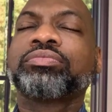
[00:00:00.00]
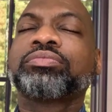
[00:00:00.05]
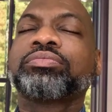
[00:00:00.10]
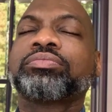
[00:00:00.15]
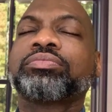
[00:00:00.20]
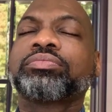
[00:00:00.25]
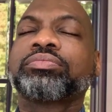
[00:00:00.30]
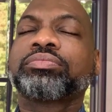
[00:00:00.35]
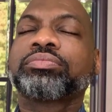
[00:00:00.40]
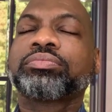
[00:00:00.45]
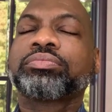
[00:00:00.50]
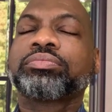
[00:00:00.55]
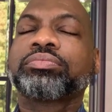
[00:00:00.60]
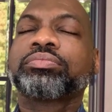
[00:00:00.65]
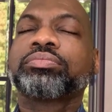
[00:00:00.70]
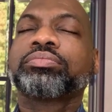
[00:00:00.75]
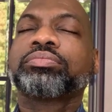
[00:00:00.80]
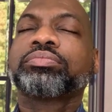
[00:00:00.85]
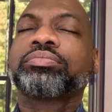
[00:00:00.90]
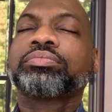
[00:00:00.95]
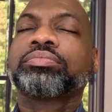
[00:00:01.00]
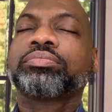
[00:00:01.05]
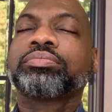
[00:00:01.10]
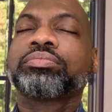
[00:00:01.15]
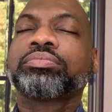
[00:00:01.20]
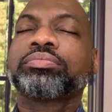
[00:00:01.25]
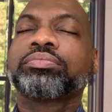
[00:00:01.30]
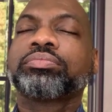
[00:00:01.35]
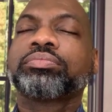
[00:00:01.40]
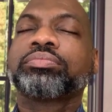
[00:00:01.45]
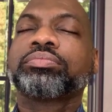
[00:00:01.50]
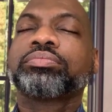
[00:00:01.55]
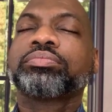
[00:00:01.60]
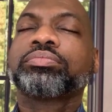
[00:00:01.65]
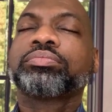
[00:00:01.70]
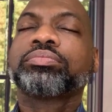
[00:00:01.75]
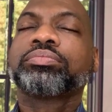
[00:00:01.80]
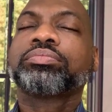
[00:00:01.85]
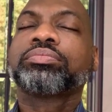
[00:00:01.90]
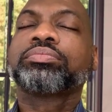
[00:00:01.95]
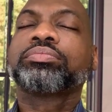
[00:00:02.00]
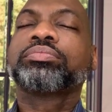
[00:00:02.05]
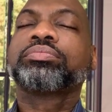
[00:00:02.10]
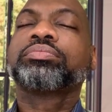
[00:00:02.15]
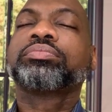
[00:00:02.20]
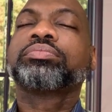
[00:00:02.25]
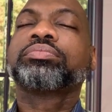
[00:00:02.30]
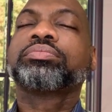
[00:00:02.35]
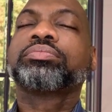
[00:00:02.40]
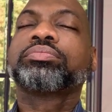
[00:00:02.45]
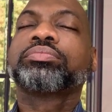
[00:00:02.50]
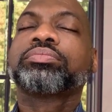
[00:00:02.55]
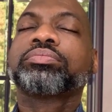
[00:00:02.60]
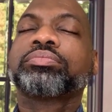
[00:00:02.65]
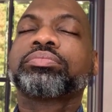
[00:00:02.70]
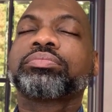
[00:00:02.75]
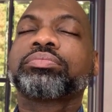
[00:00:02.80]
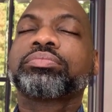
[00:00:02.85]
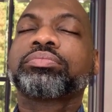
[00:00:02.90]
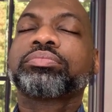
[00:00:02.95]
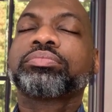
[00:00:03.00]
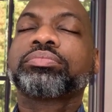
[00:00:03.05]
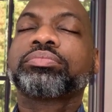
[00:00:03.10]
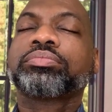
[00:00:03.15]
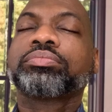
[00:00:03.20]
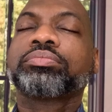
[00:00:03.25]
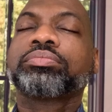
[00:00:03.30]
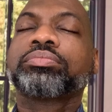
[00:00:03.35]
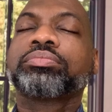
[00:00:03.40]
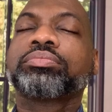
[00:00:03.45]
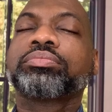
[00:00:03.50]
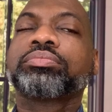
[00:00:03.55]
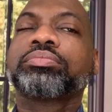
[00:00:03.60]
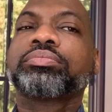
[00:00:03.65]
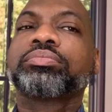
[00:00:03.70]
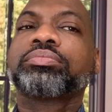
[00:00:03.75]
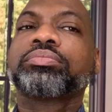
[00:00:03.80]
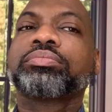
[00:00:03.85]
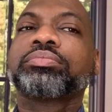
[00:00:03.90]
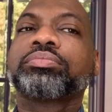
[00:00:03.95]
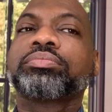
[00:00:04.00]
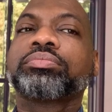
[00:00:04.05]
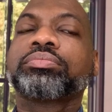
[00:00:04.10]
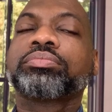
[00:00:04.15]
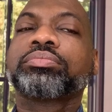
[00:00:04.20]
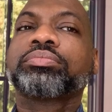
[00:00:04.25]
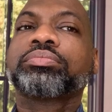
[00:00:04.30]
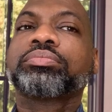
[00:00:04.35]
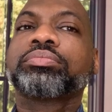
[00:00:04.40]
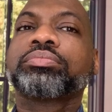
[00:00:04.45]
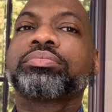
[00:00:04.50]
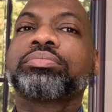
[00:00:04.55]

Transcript: Nothing is said.